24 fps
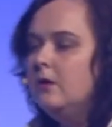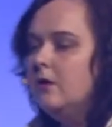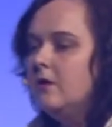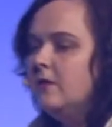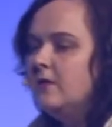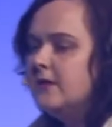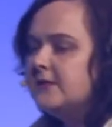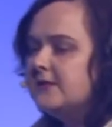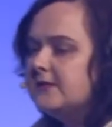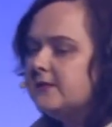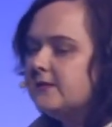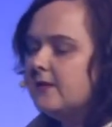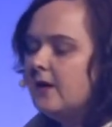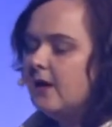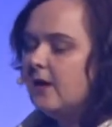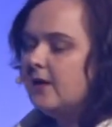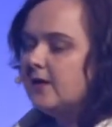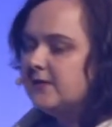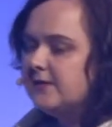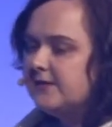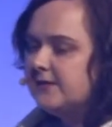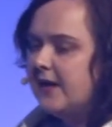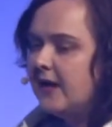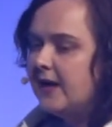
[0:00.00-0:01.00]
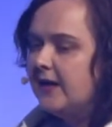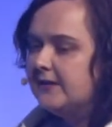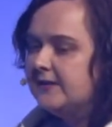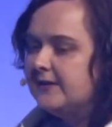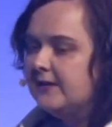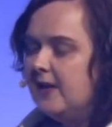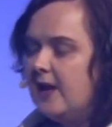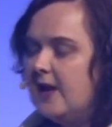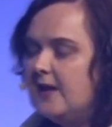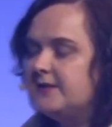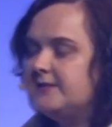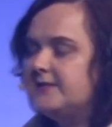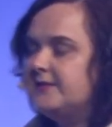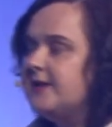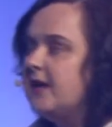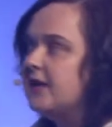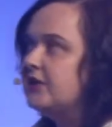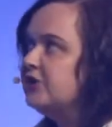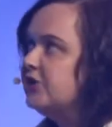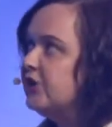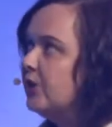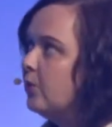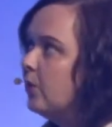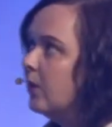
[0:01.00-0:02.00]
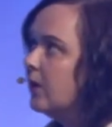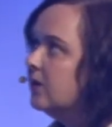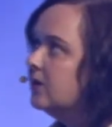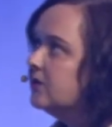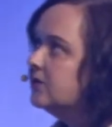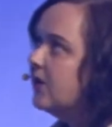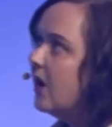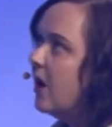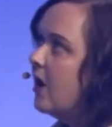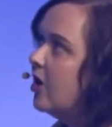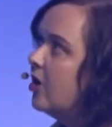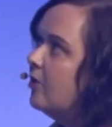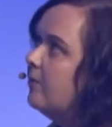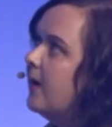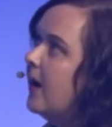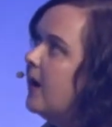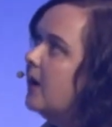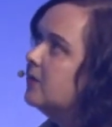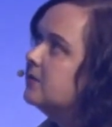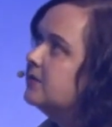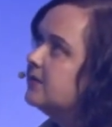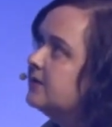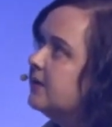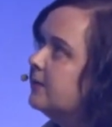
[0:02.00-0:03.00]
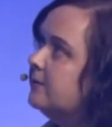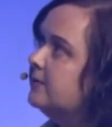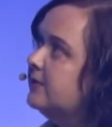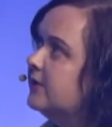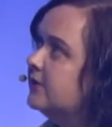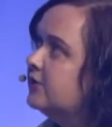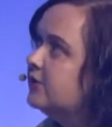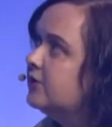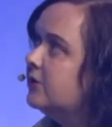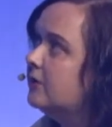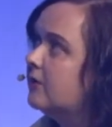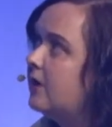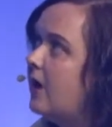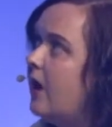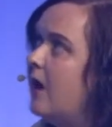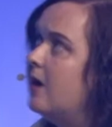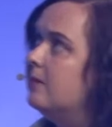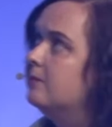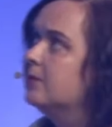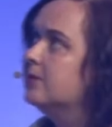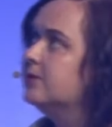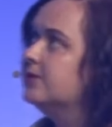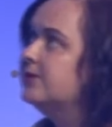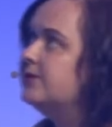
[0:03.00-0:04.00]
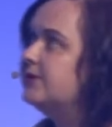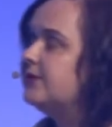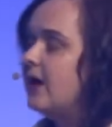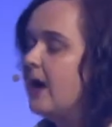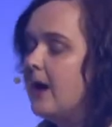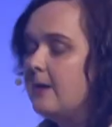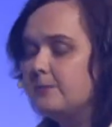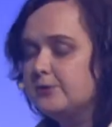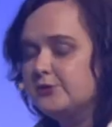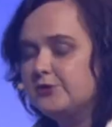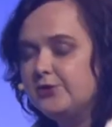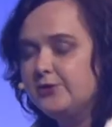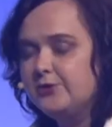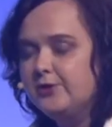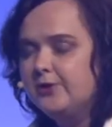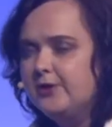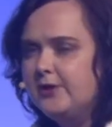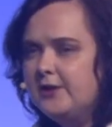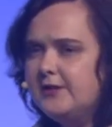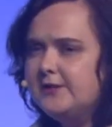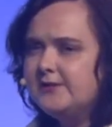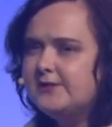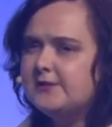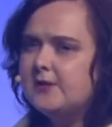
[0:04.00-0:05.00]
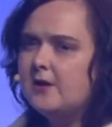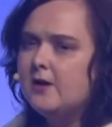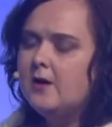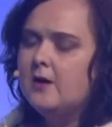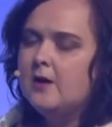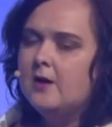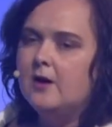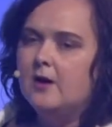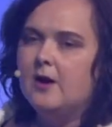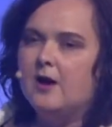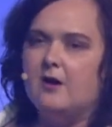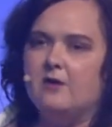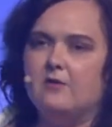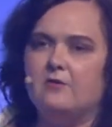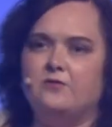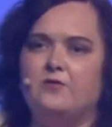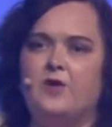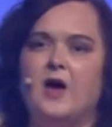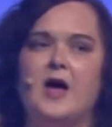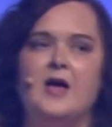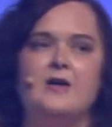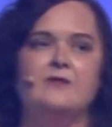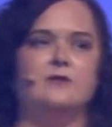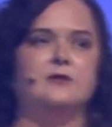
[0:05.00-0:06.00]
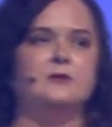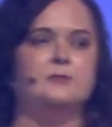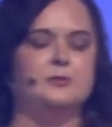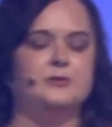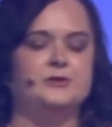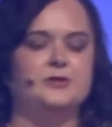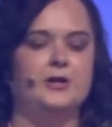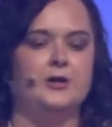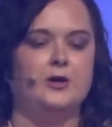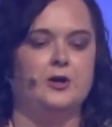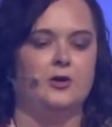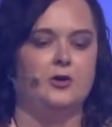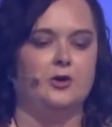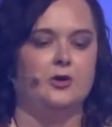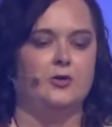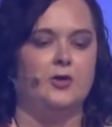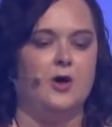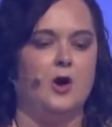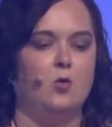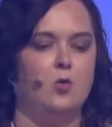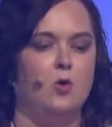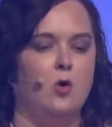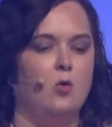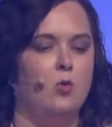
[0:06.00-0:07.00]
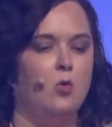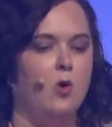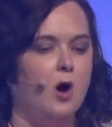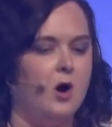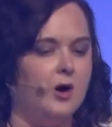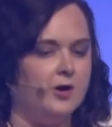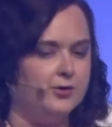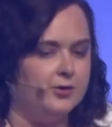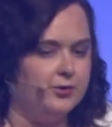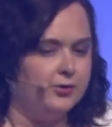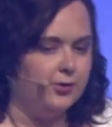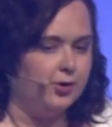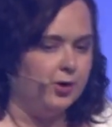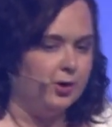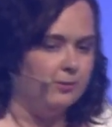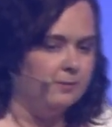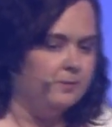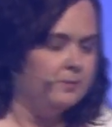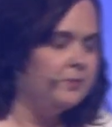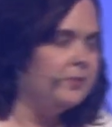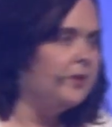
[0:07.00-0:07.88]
This uh, second to last section, we're going to talk about some digital commerce opportunities, uh, five in particular that we'll walk through.